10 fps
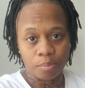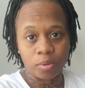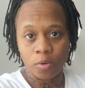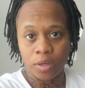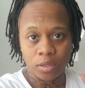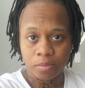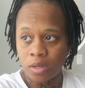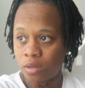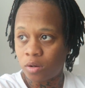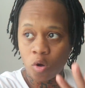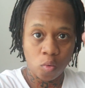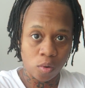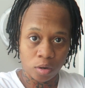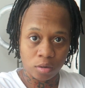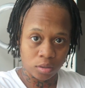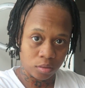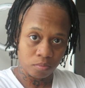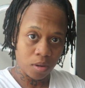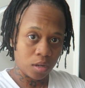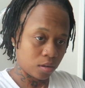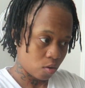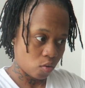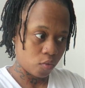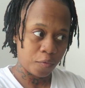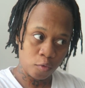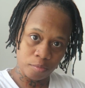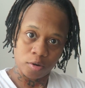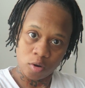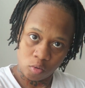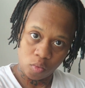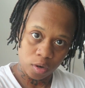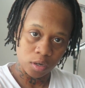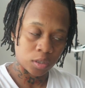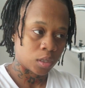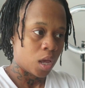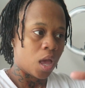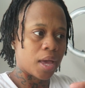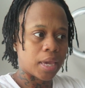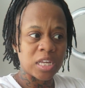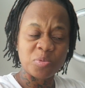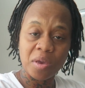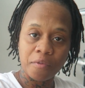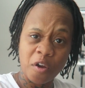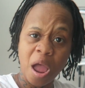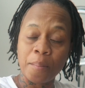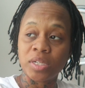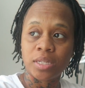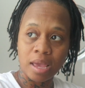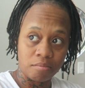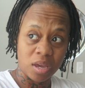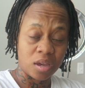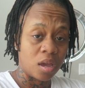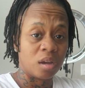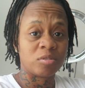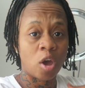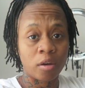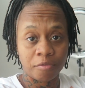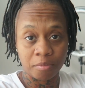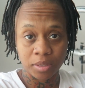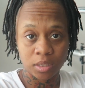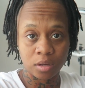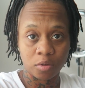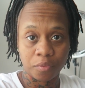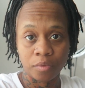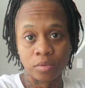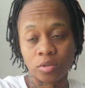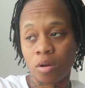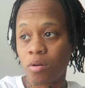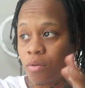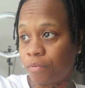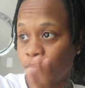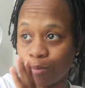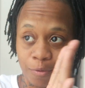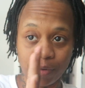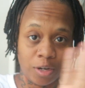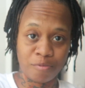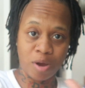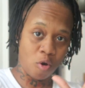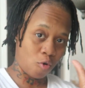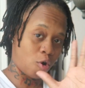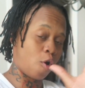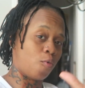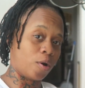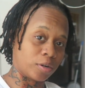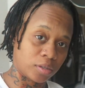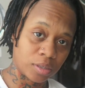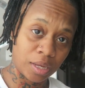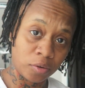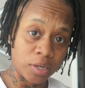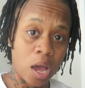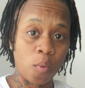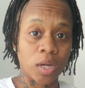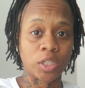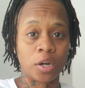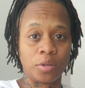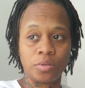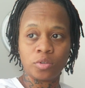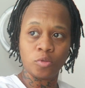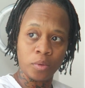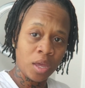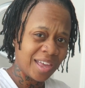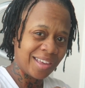employees, my other co-workers, my old former co-workers. I can't speak for how much they make. I'm talking for myself. So if any of my old co-workers, because I know y'all watch our YouTube,